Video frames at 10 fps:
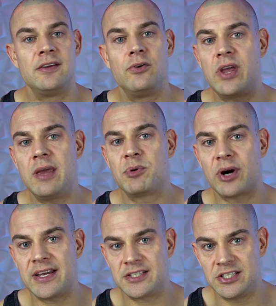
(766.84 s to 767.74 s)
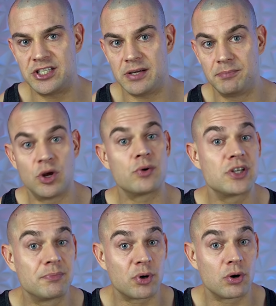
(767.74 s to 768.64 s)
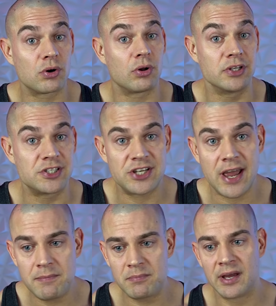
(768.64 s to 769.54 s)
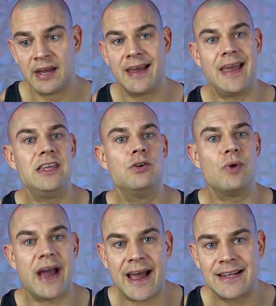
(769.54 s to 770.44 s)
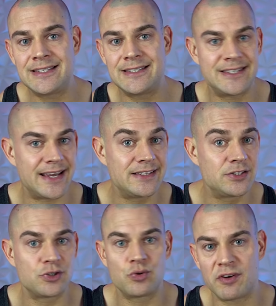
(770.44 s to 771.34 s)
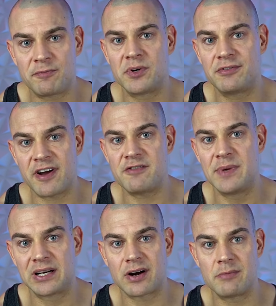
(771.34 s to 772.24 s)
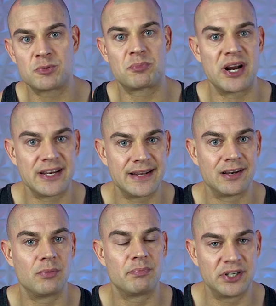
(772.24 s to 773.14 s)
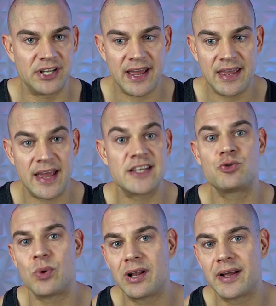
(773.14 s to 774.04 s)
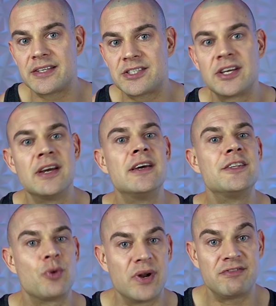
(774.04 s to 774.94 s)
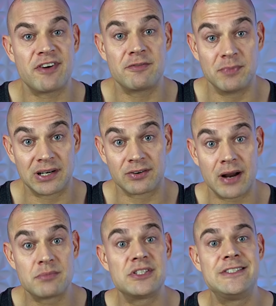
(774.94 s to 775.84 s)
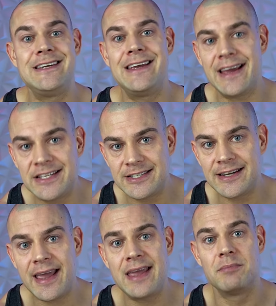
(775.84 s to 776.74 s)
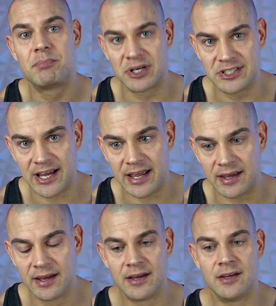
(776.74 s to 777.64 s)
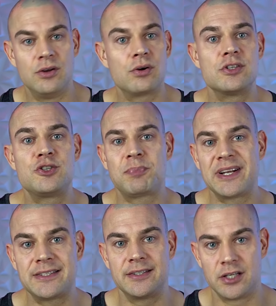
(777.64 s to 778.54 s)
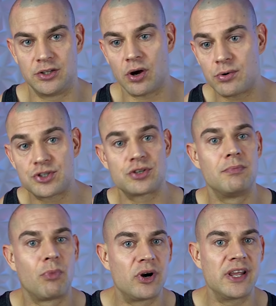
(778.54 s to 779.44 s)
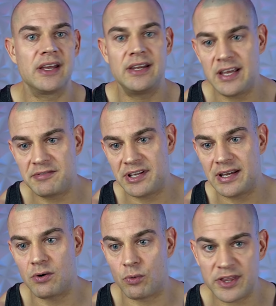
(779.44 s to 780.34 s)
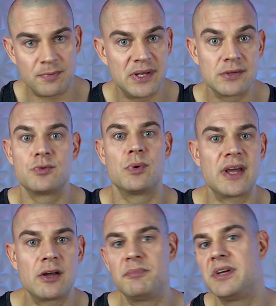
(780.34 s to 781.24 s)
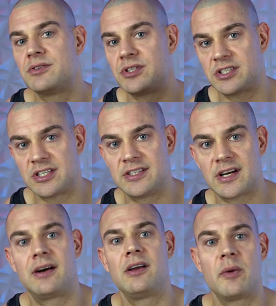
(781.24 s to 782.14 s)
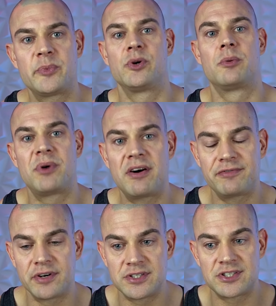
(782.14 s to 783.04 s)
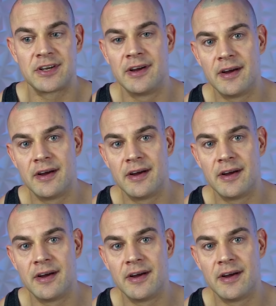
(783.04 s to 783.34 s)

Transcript: You keep your ACG dosing protocol the same, and you add 10 to 12.5 milligrams pregnenolone per day, as well as 25 milligrams DHEA per day. You can split the dose morning and evening, with meals, without meals. It's entirely up to your preference.